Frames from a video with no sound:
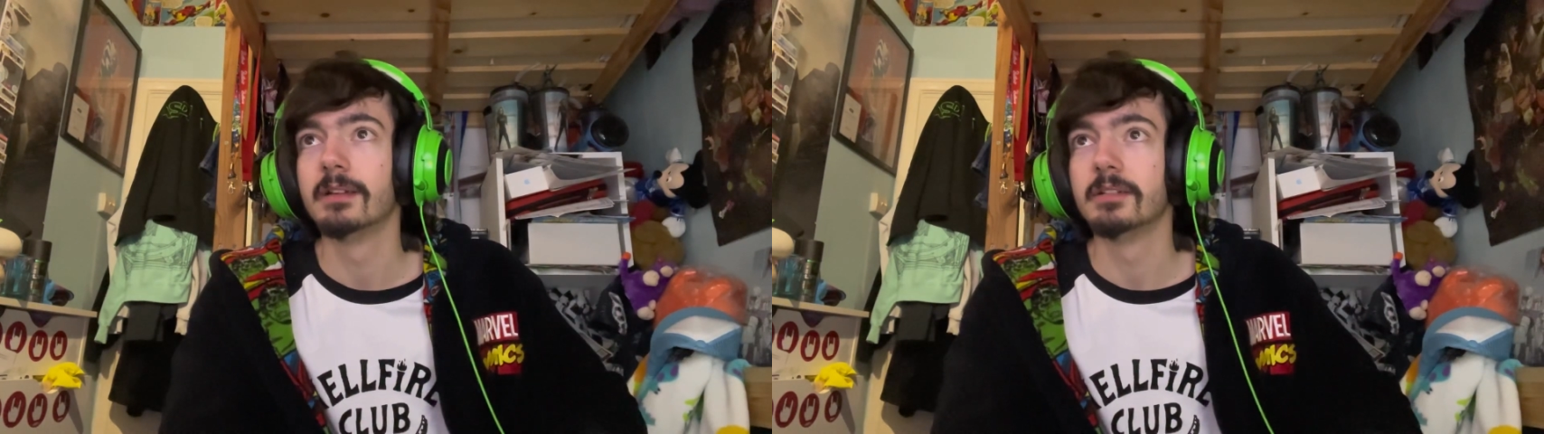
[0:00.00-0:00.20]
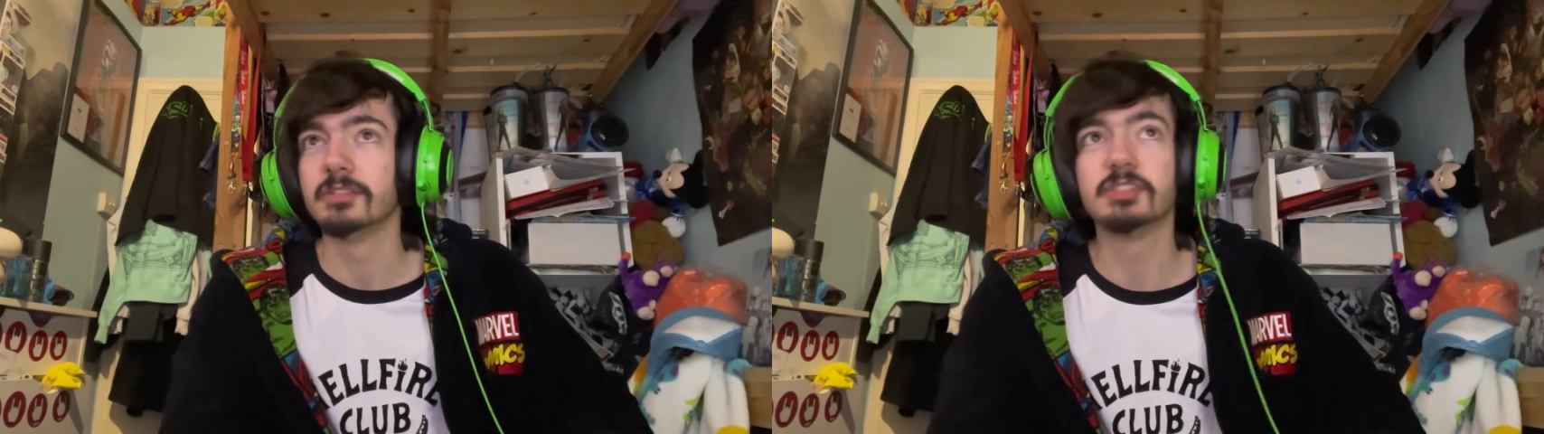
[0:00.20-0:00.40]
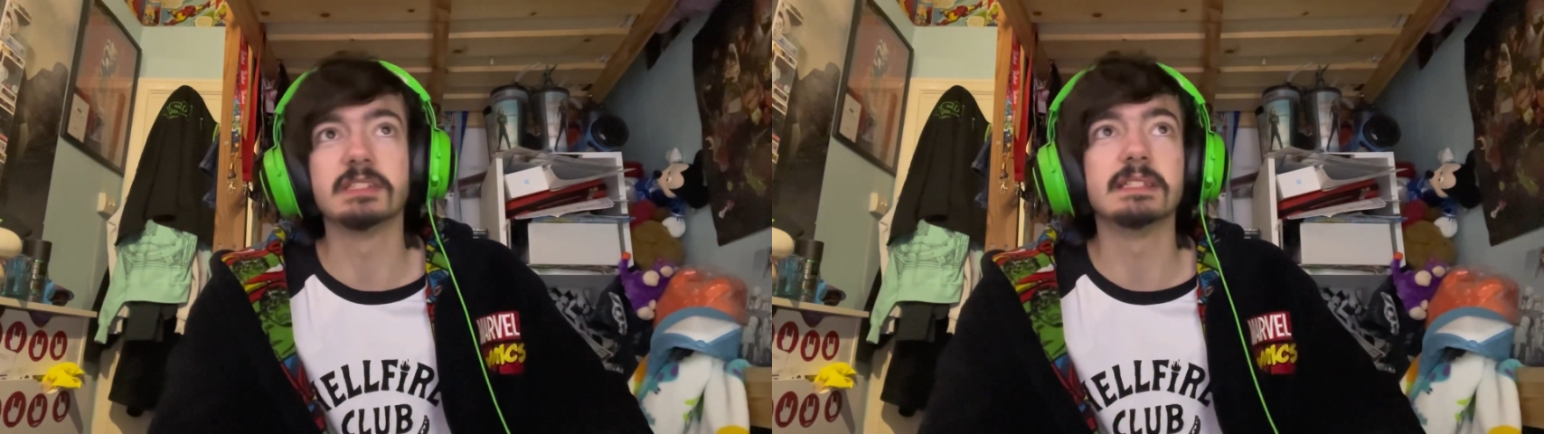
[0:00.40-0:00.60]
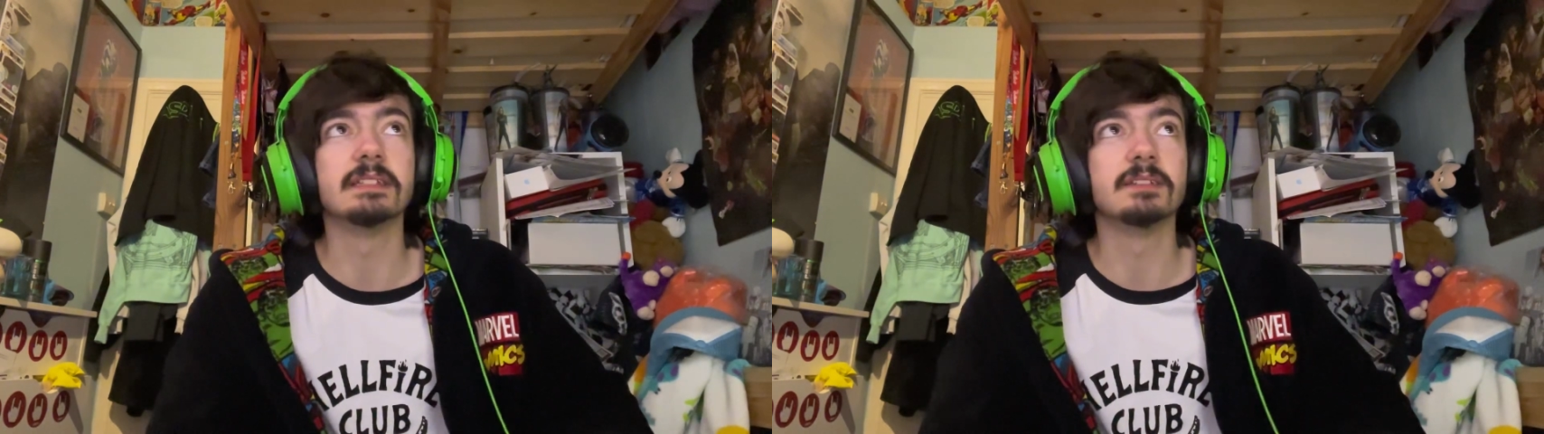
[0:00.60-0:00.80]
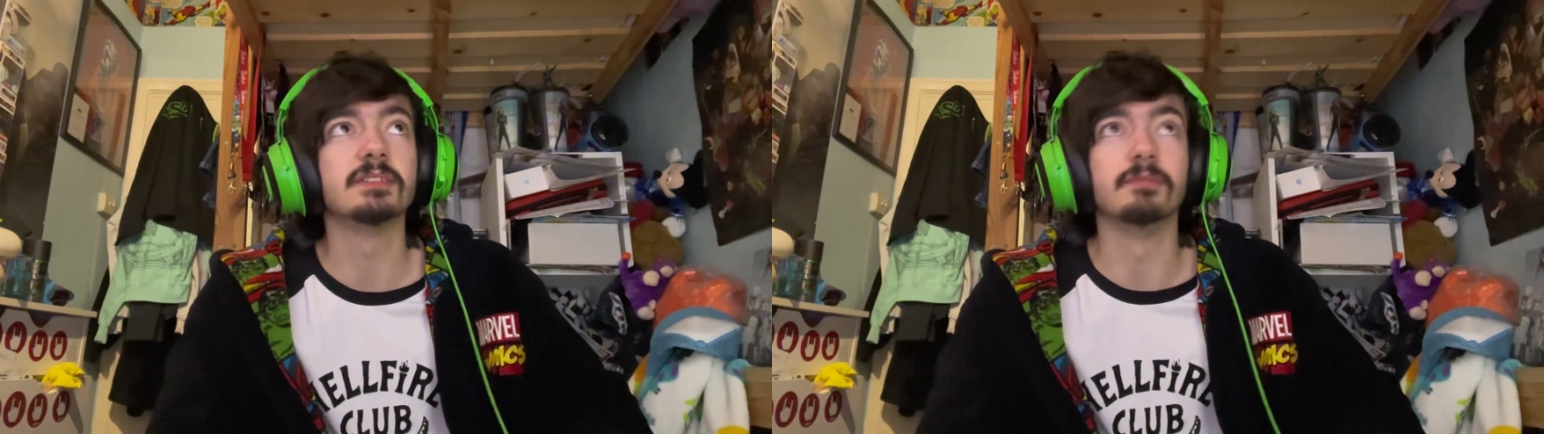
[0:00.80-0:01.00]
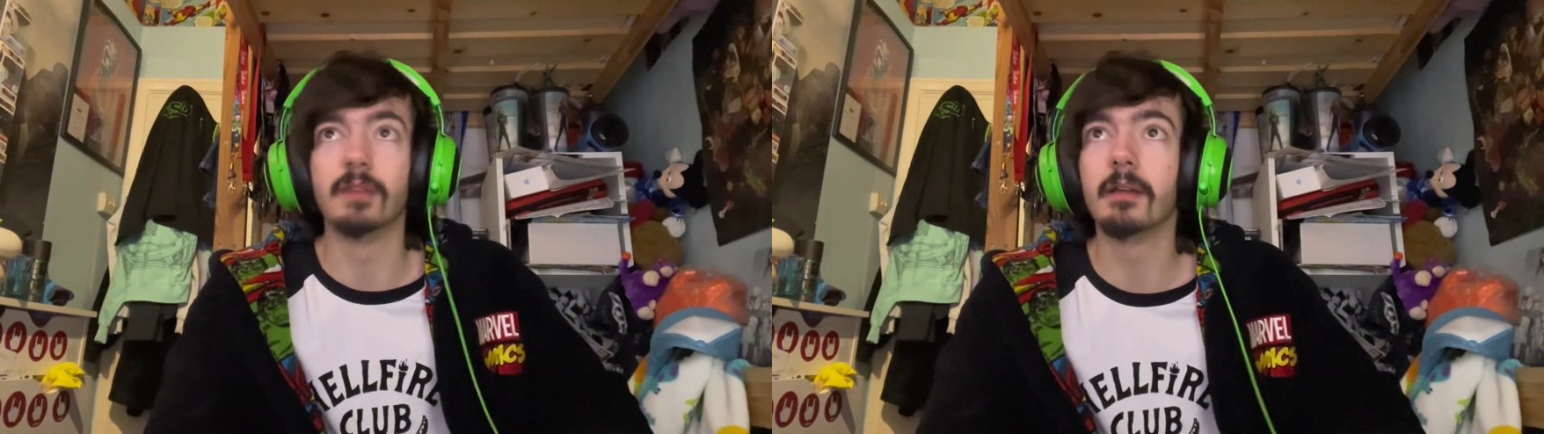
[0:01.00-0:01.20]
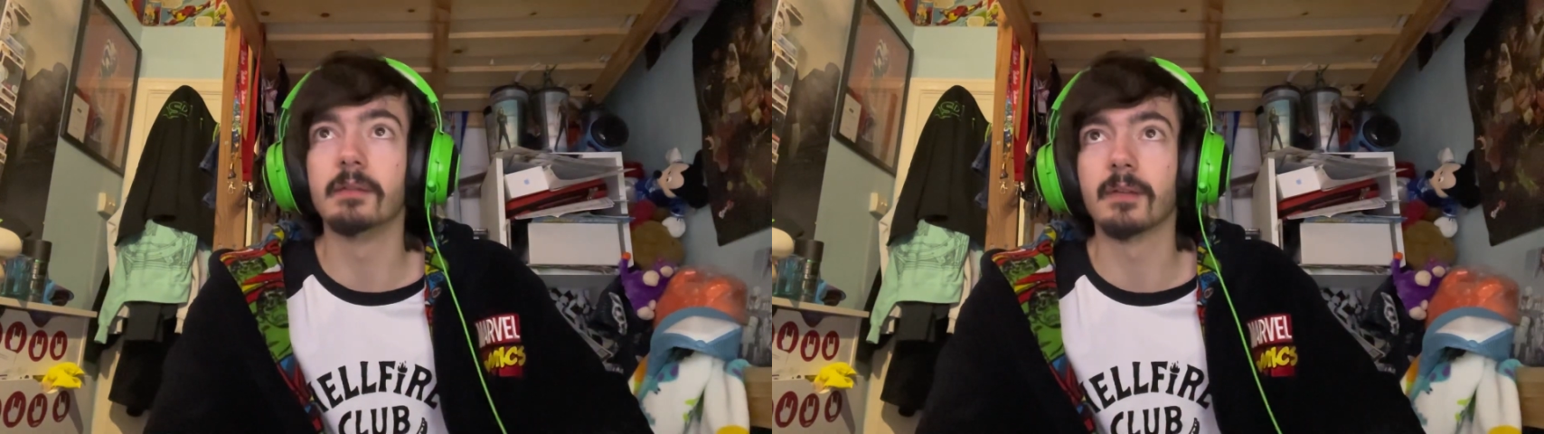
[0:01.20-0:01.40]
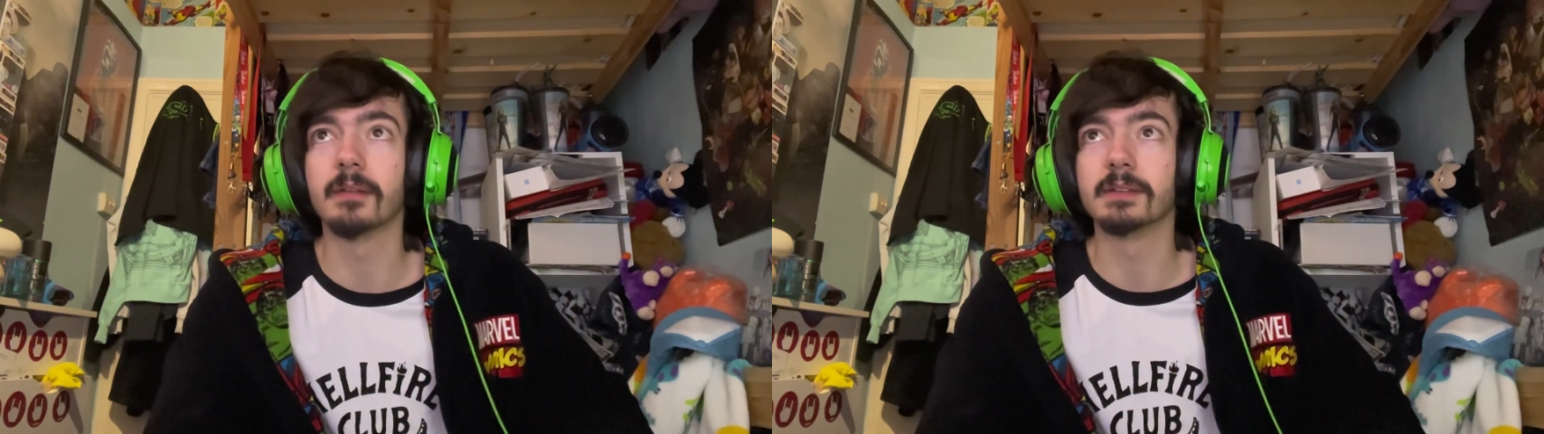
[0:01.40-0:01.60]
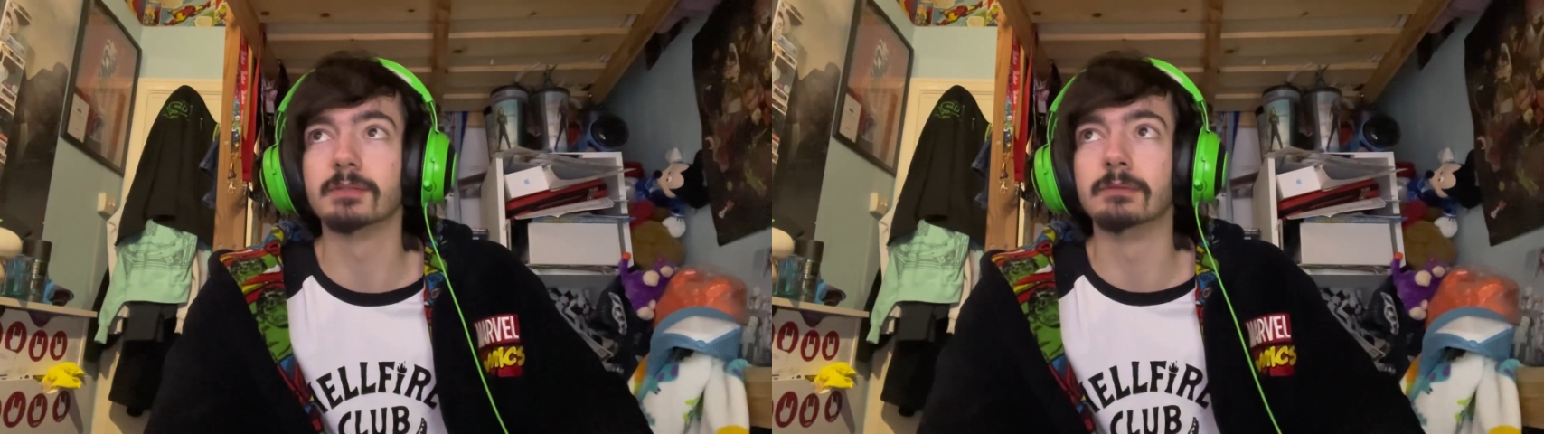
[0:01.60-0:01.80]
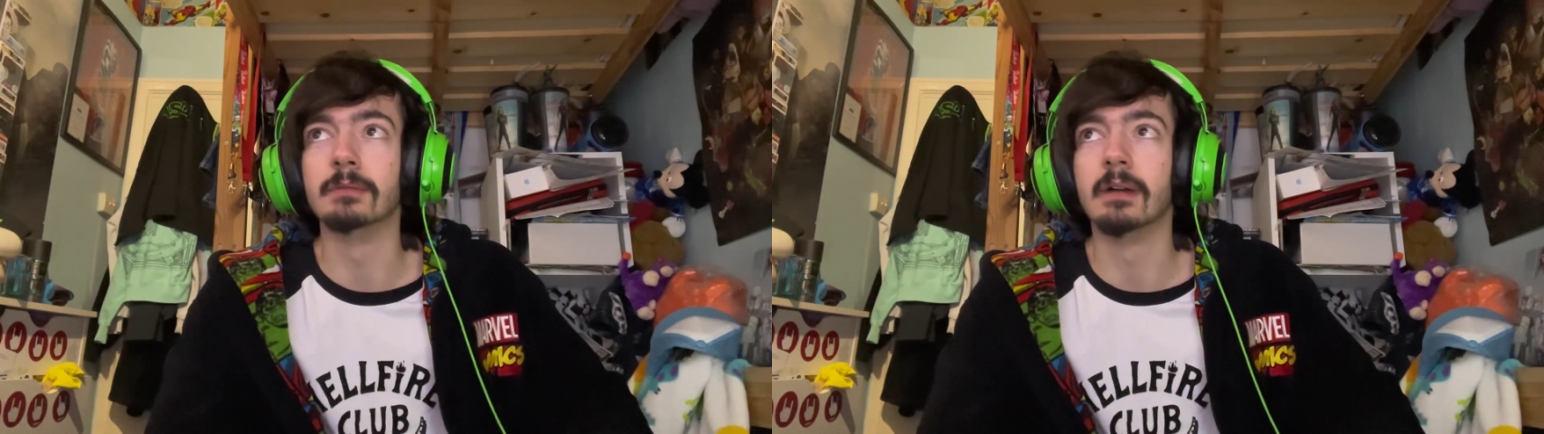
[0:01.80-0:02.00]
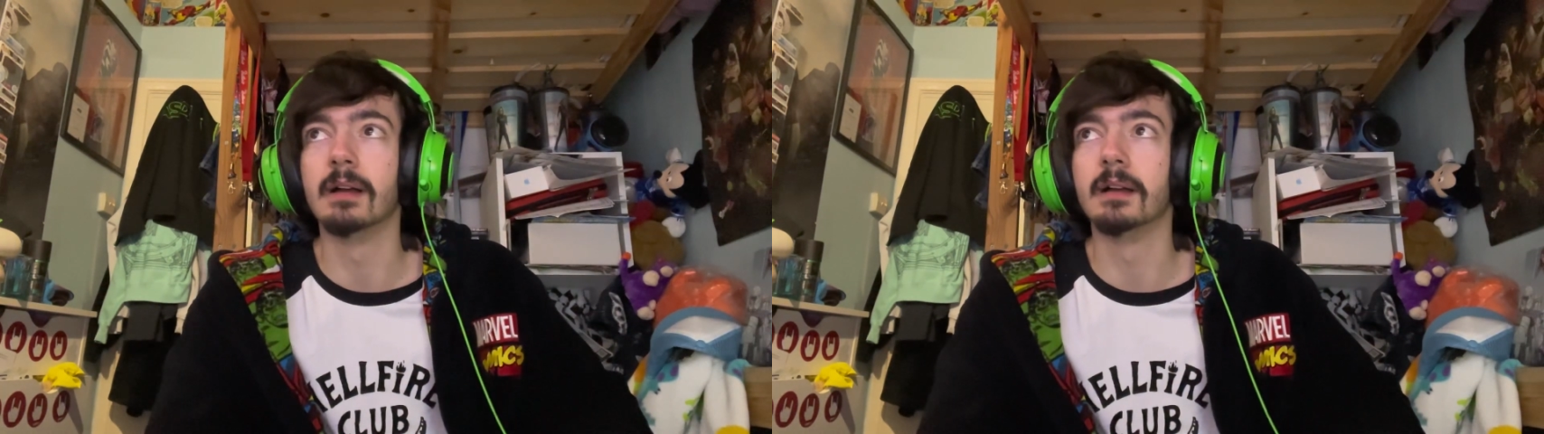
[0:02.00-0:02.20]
she's very cool.